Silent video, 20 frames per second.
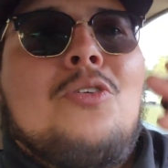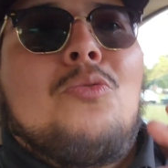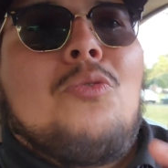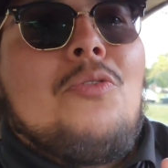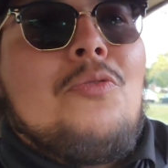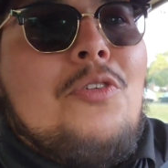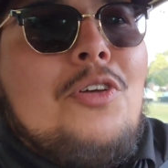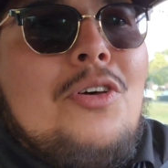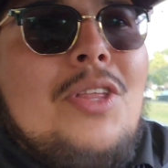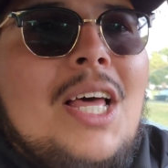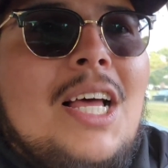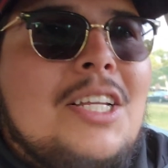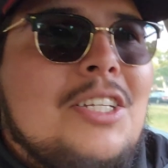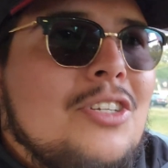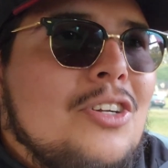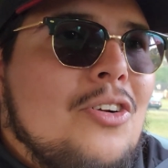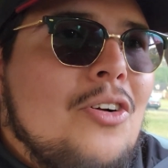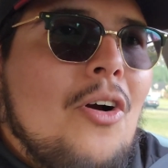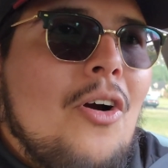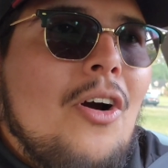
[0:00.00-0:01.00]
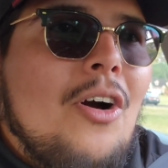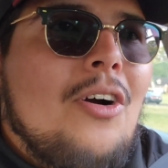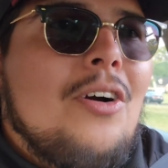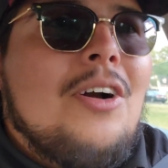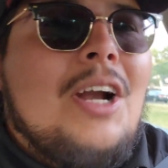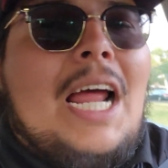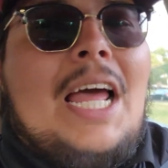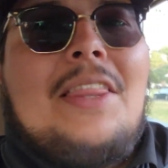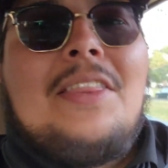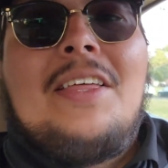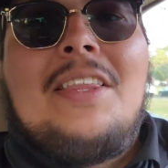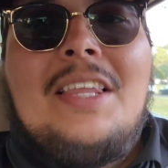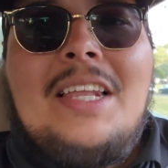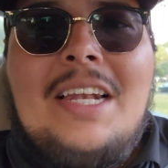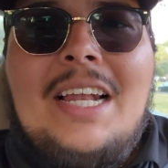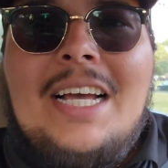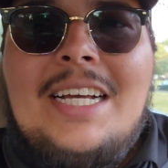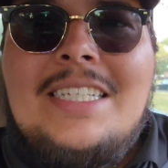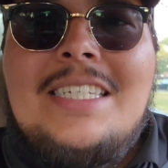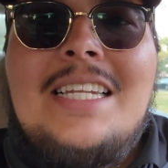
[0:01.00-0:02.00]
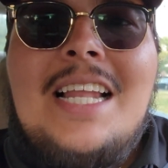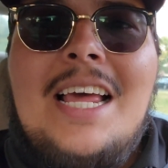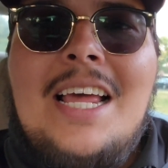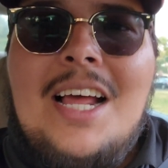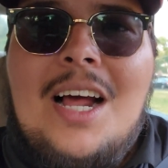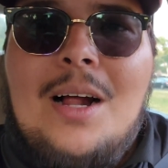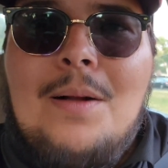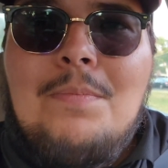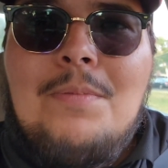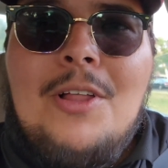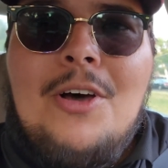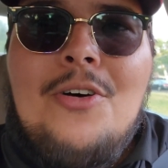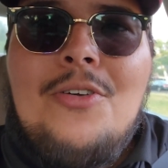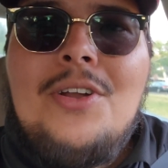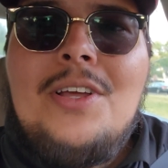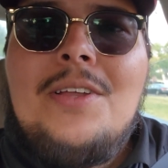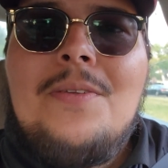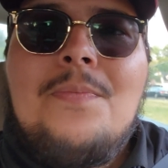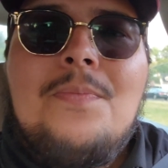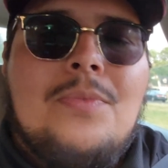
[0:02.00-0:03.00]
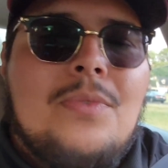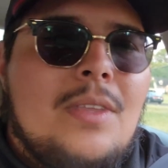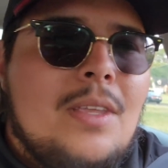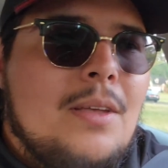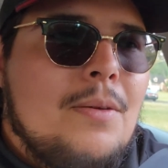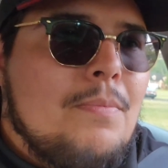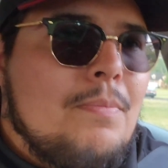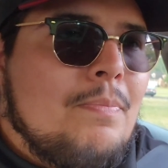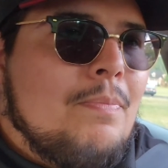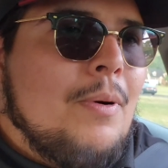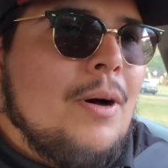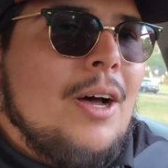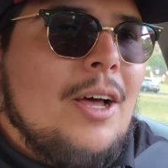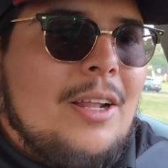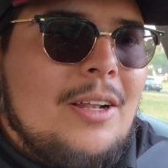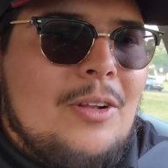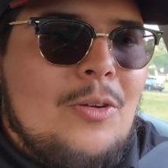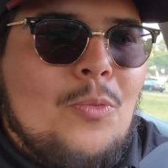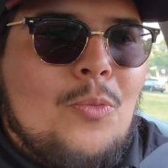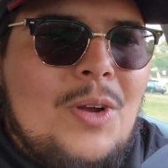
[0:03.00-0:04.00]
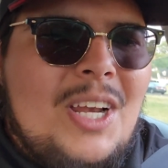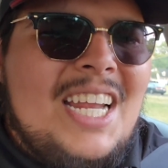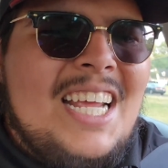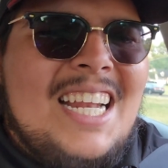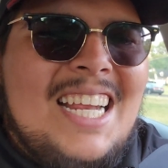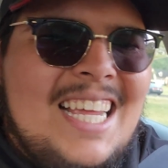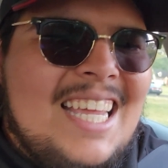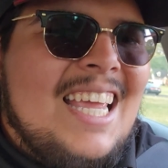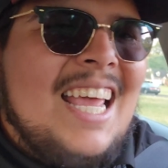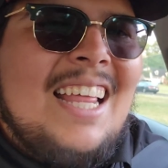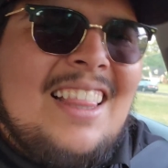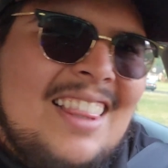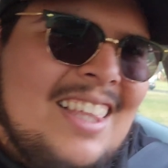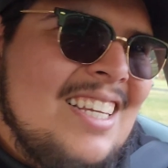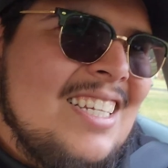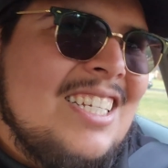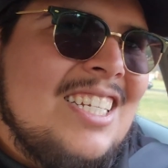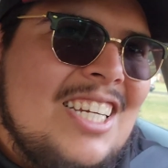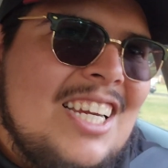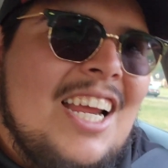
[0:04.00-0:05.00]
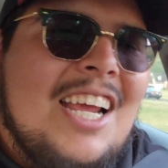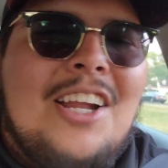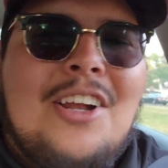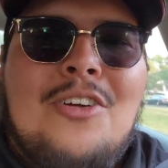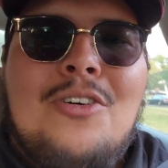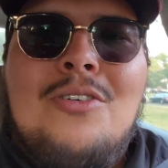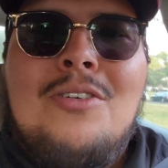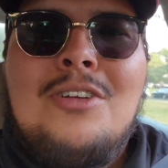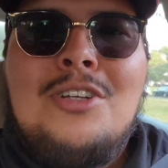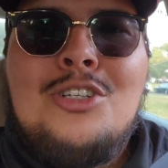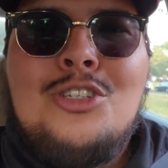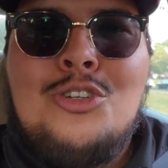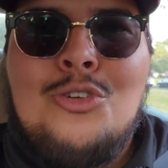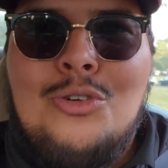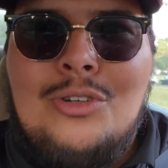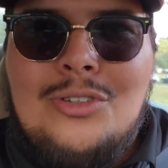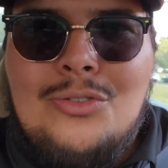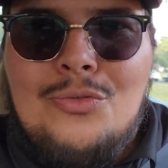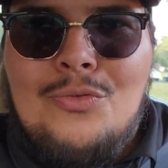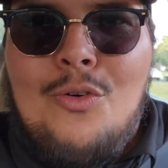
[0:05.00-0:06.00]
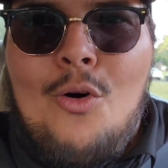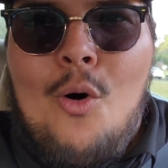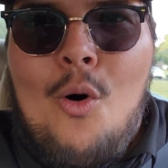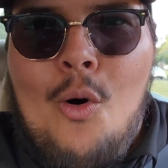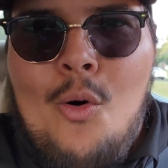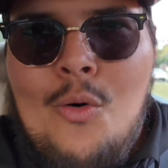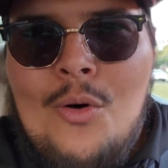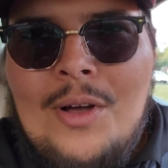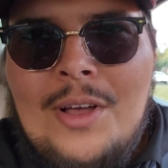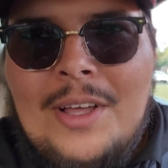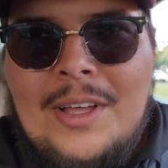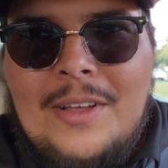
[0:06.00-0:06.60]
review that cigar, and then the next day upload it. But we need to get this channel to its full